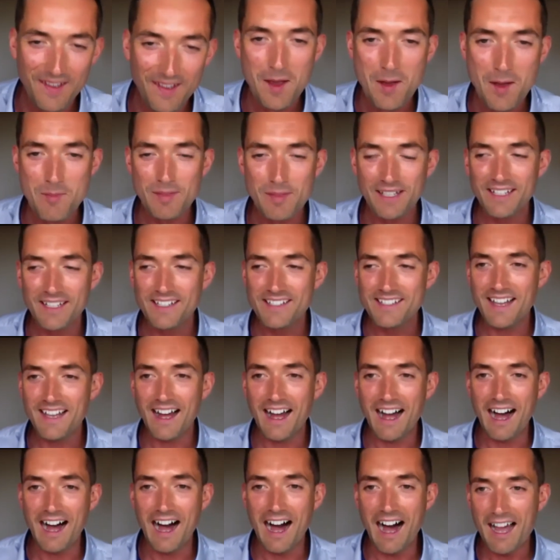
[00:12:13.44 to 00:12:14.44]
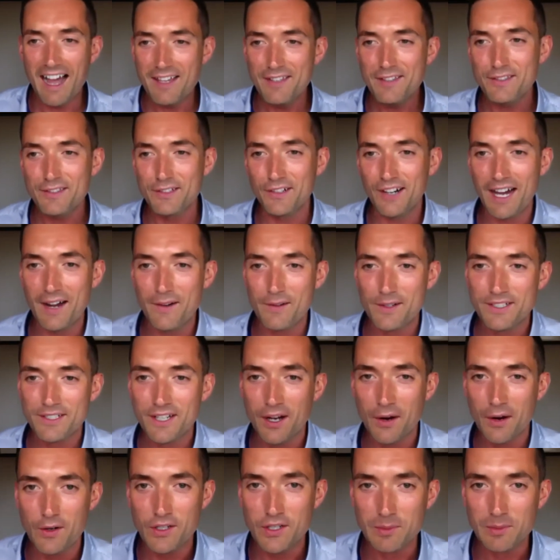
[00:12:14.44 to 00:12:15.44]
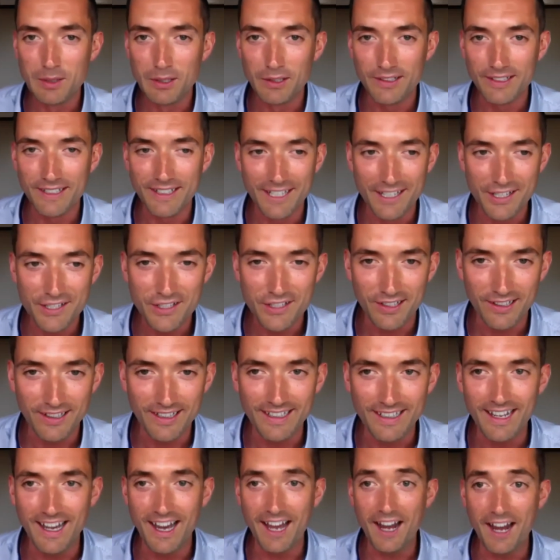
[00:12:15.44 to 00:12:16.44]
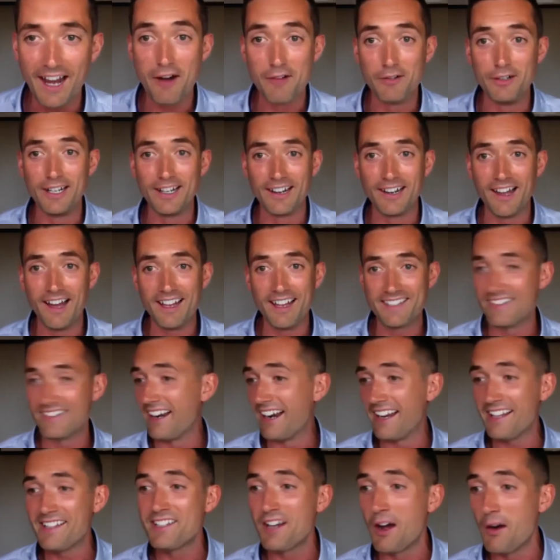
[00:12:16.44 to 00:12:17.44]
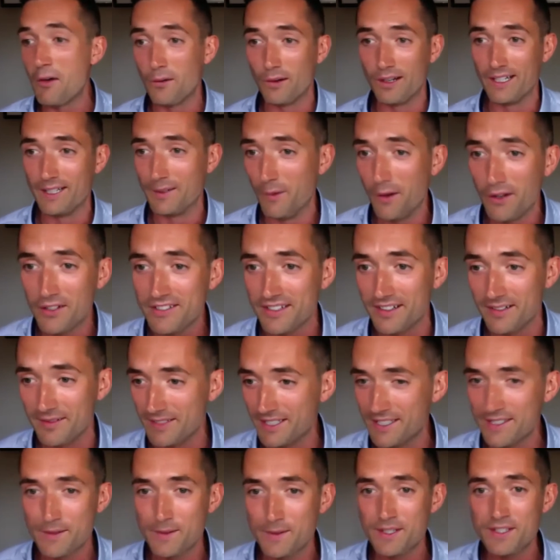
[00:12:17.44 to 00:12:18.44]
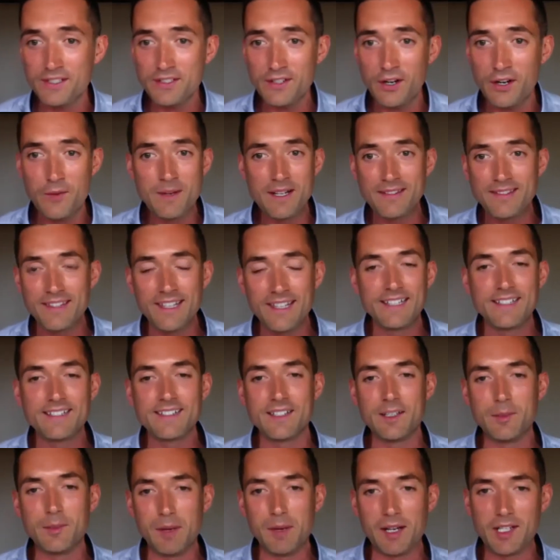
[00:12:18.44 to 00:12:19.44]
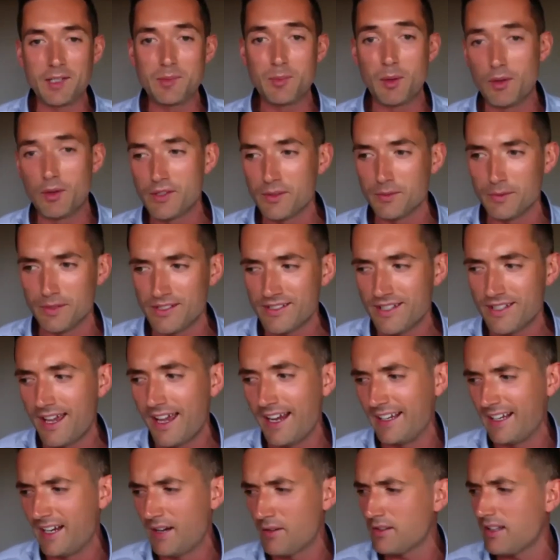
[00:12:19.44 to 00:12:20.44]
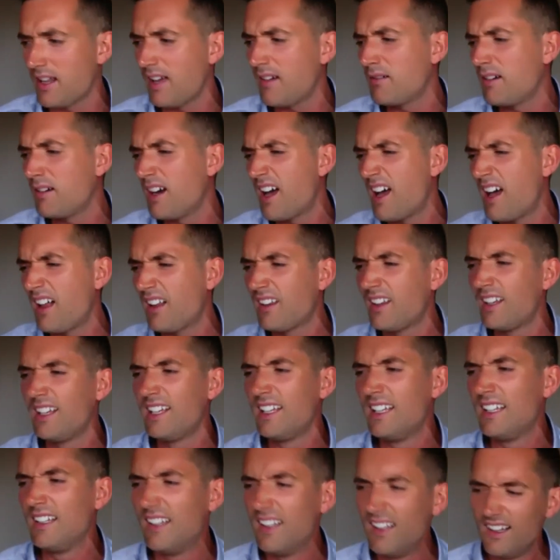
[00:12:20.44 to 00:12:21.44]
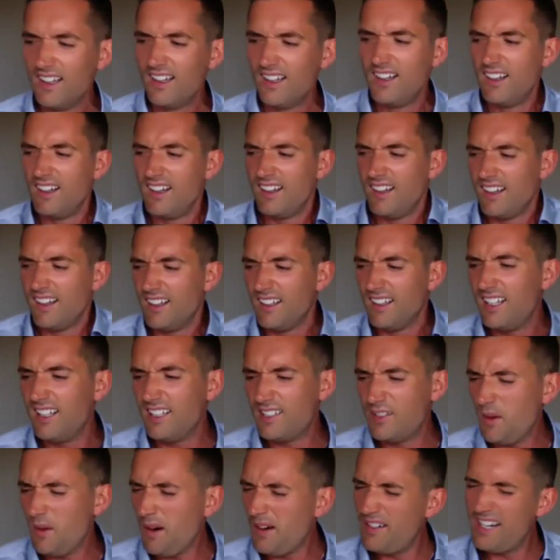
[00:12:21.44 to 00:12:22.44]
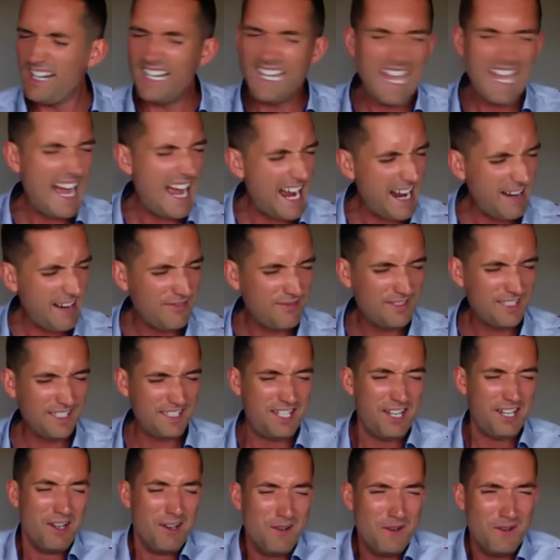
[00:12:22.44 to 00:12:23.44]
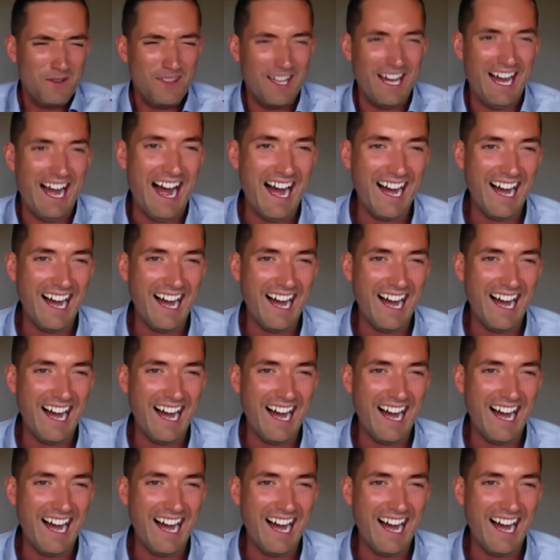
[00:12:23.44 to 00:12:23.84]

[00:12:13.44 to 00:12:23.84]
Because I thought I was coachable initially, and I realized that I totally wasn't, because there were so many things that my sponsor was saying. And I was like, well, do I really have to do that?